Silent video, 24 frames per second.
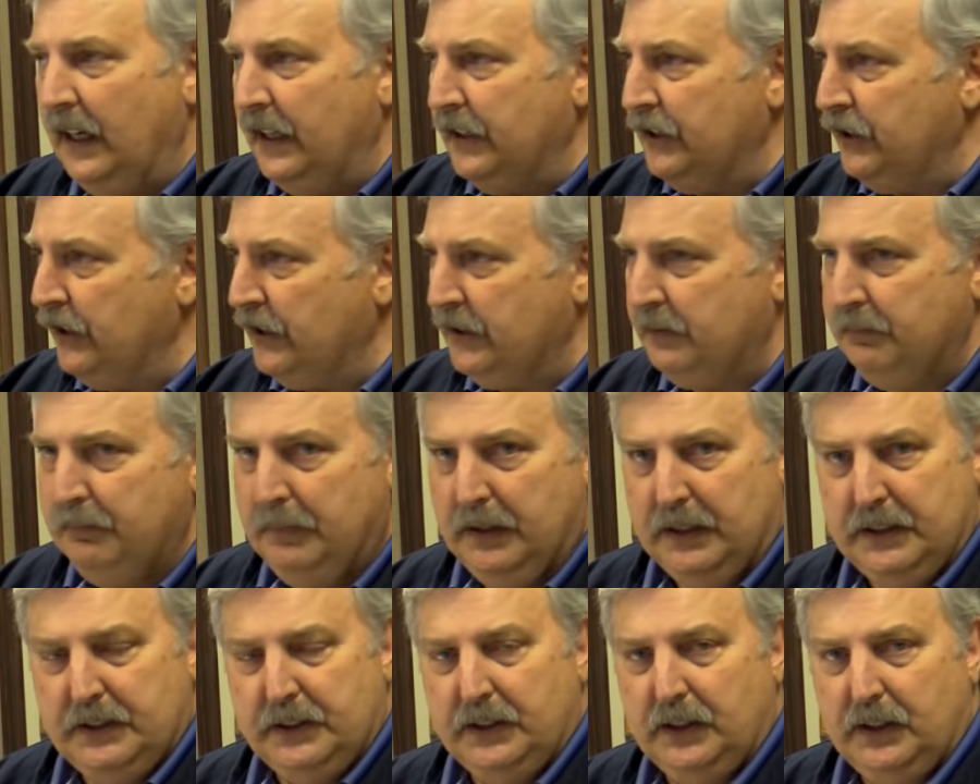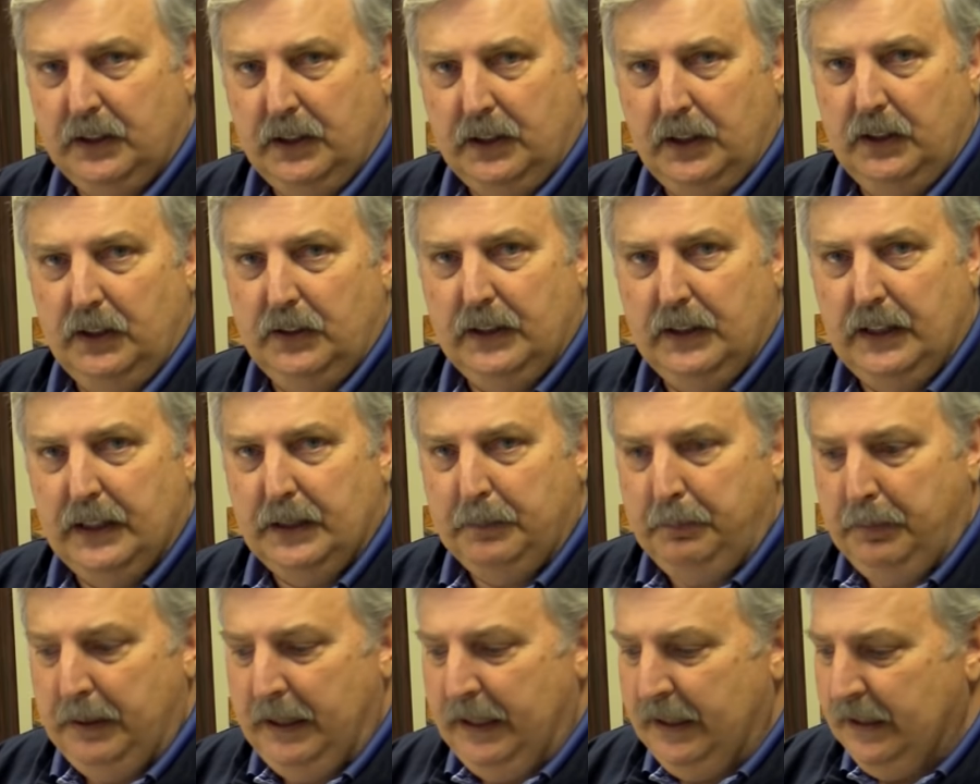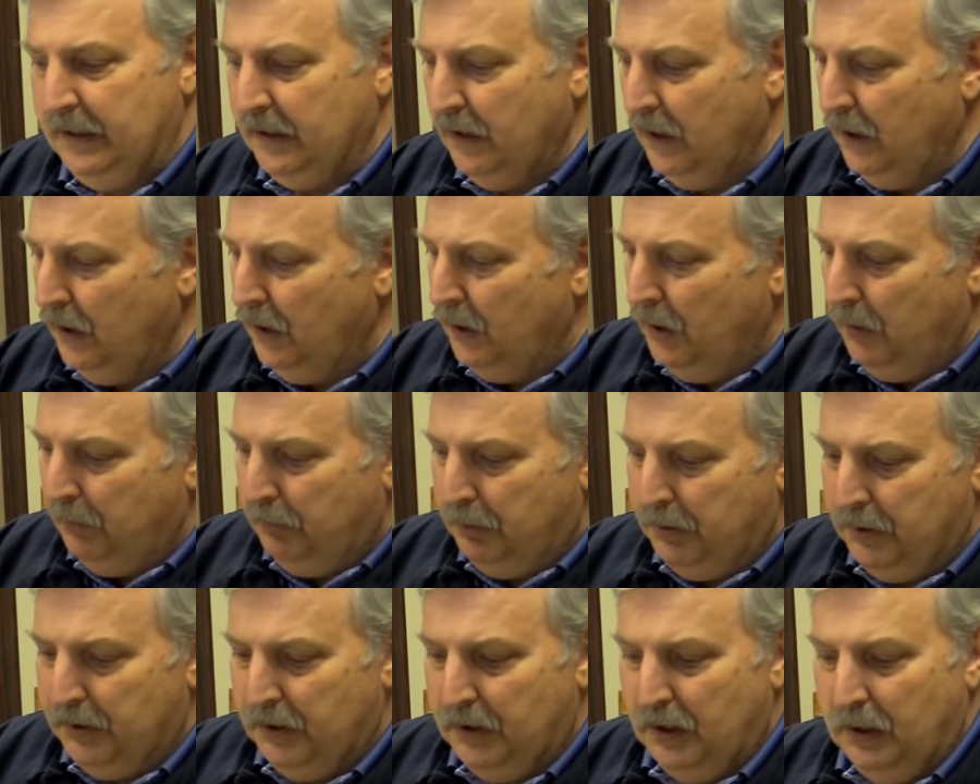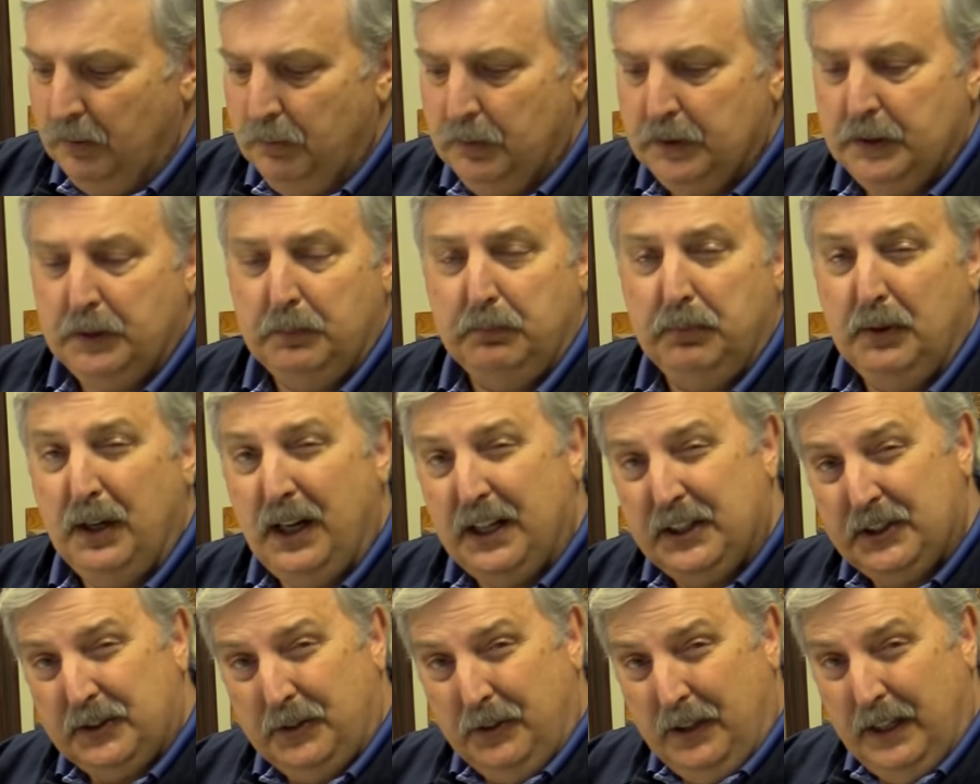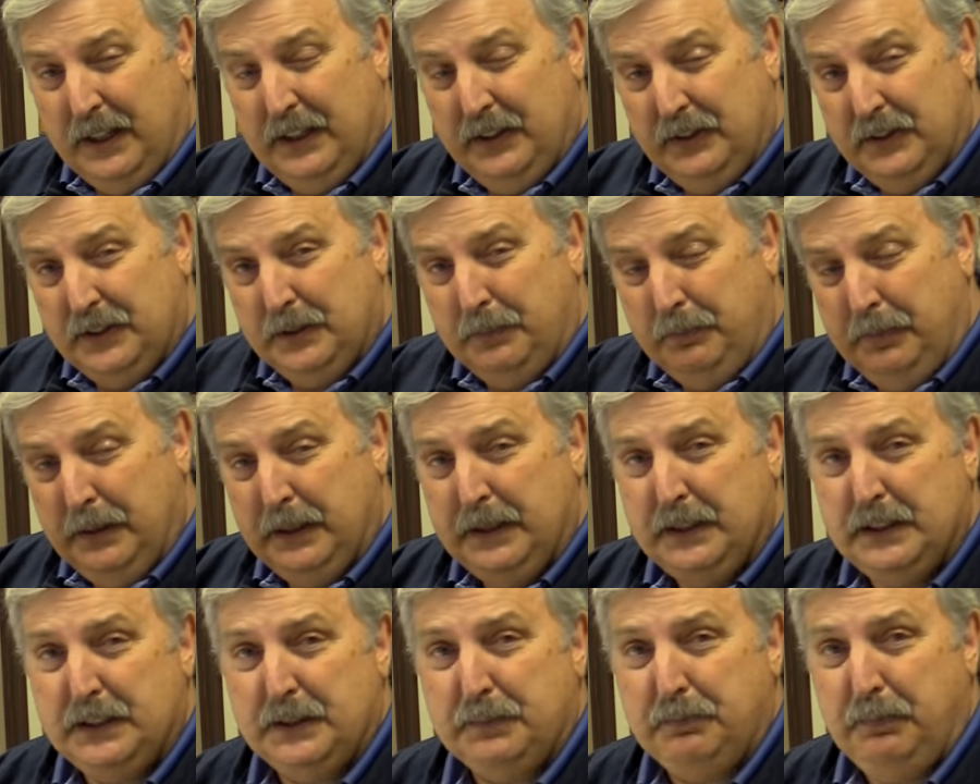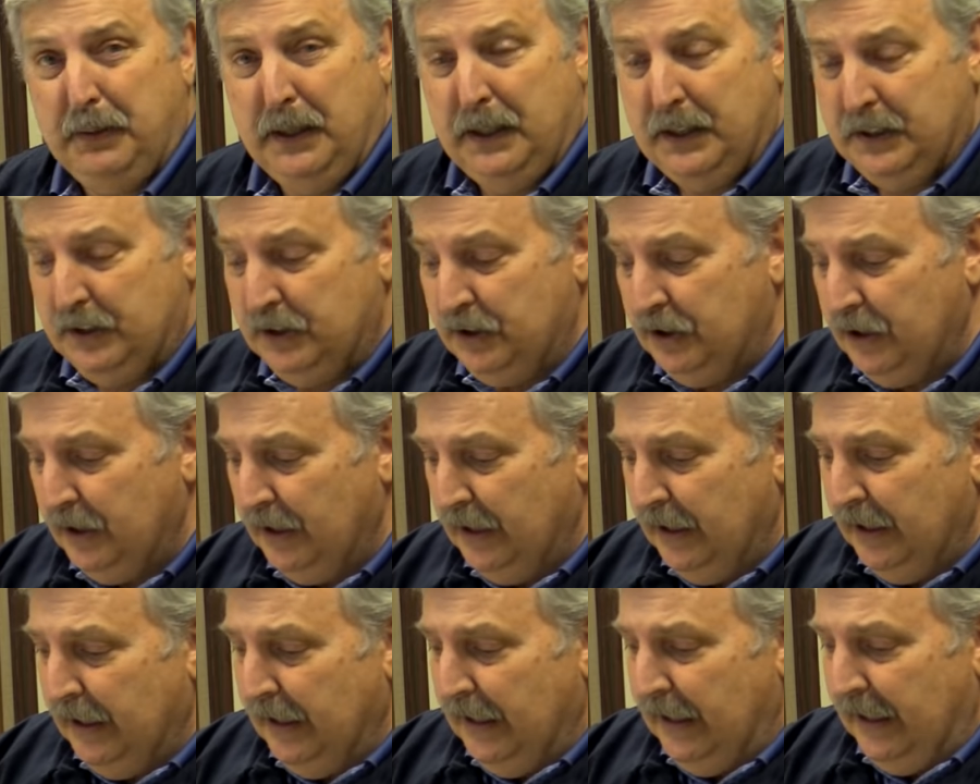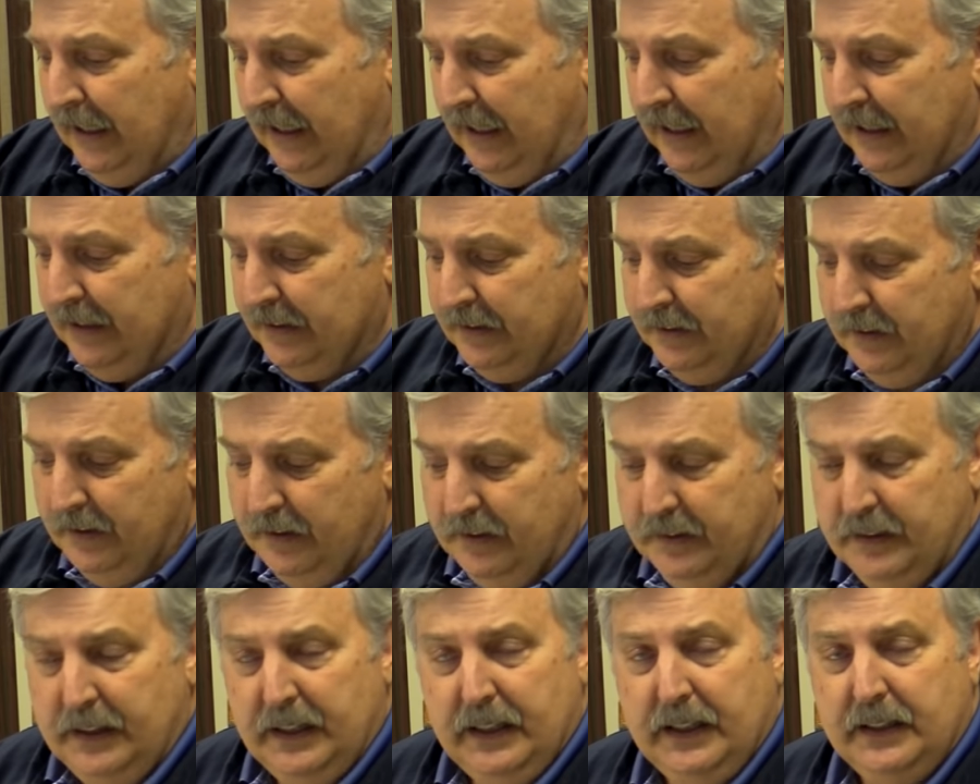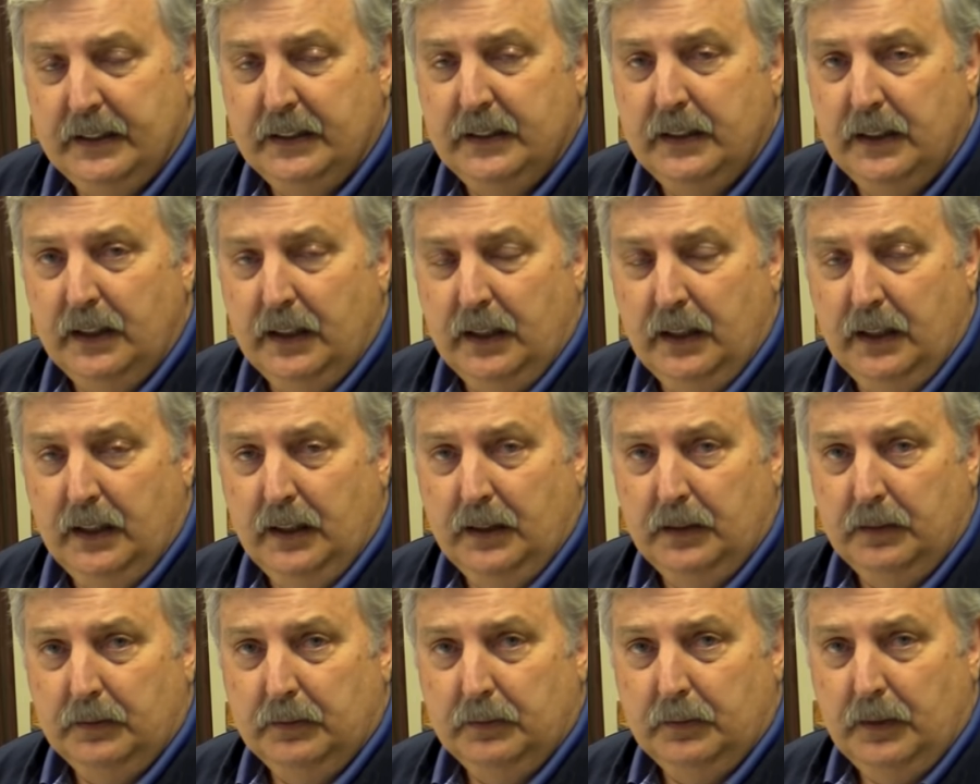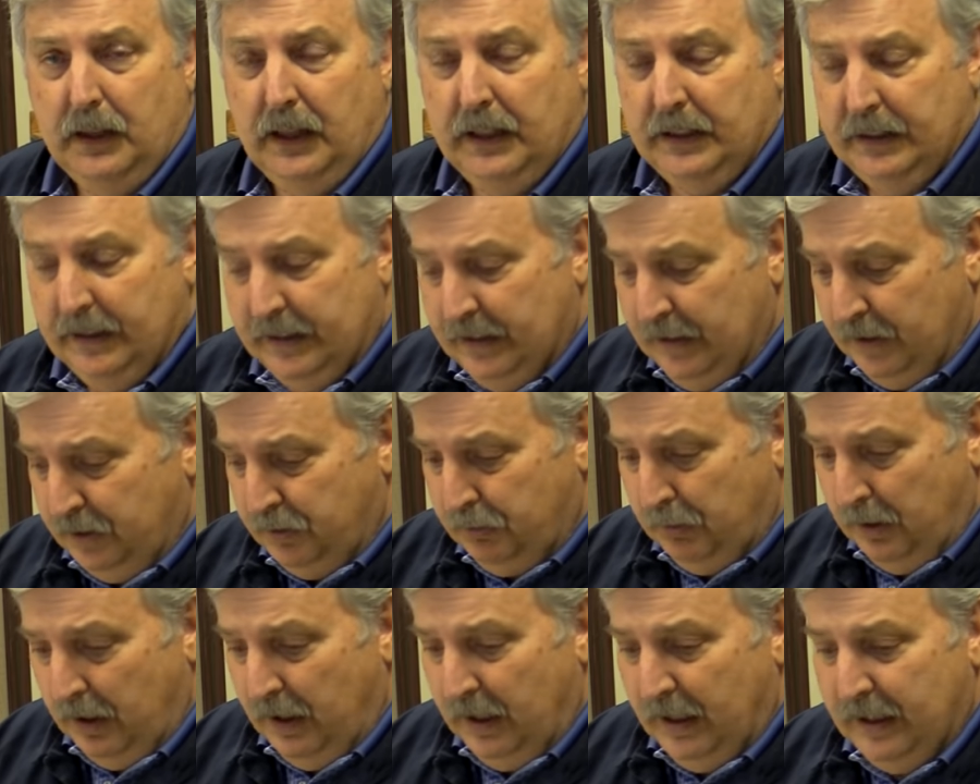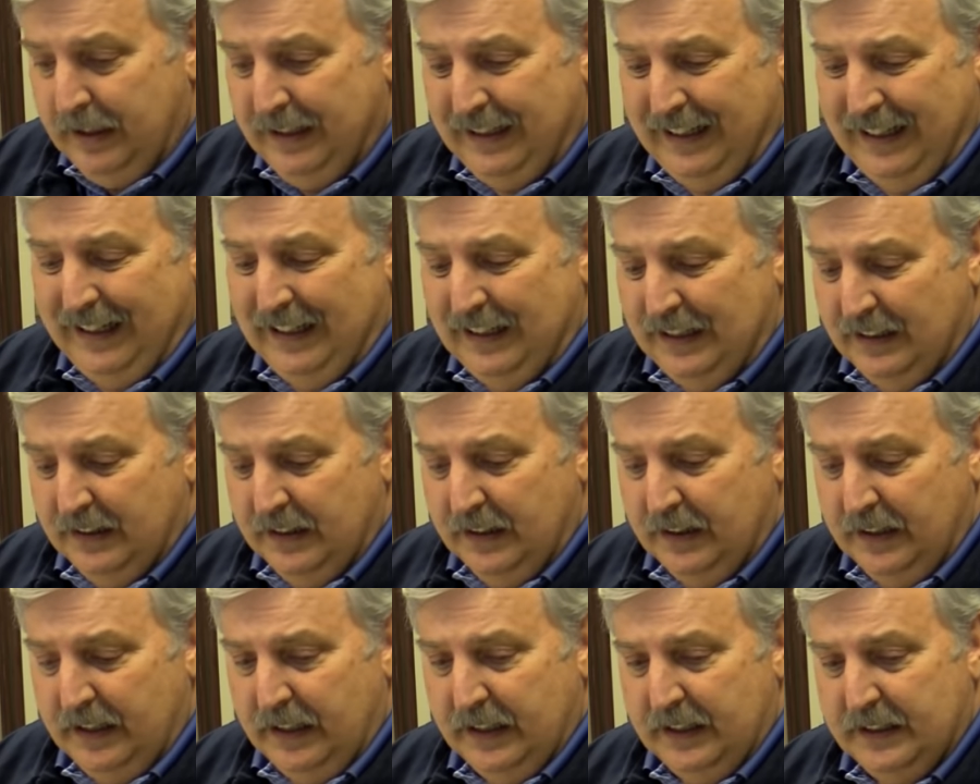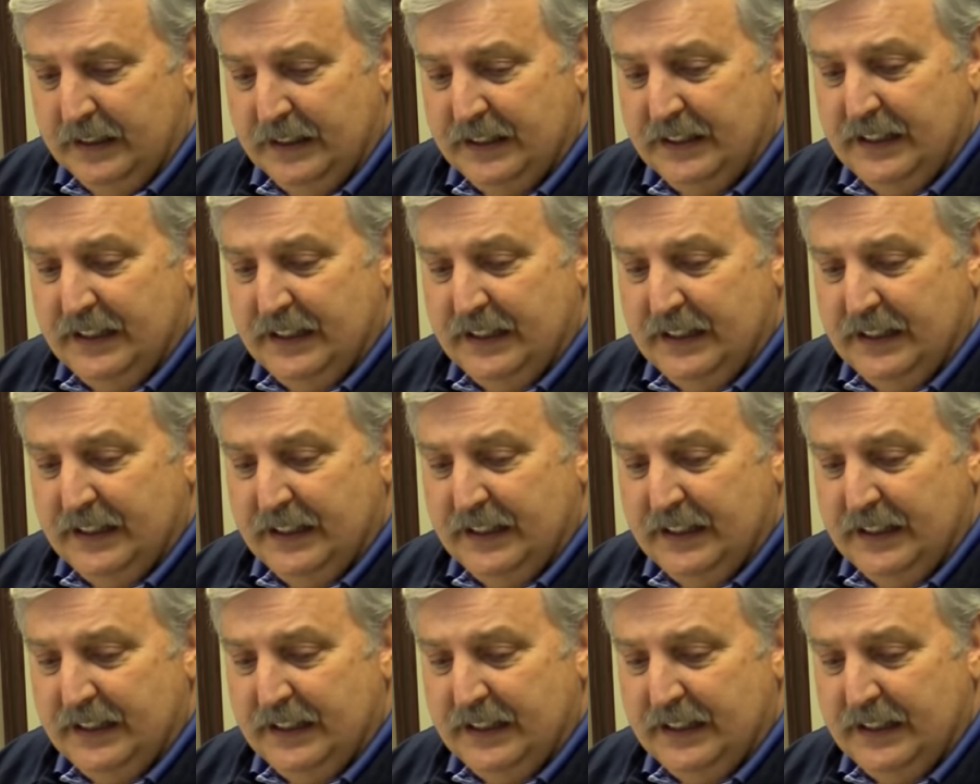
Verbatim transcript: I just mix the color out of paint, put it on with a brush, or I use a big sponge, and then uh, I let it dry and then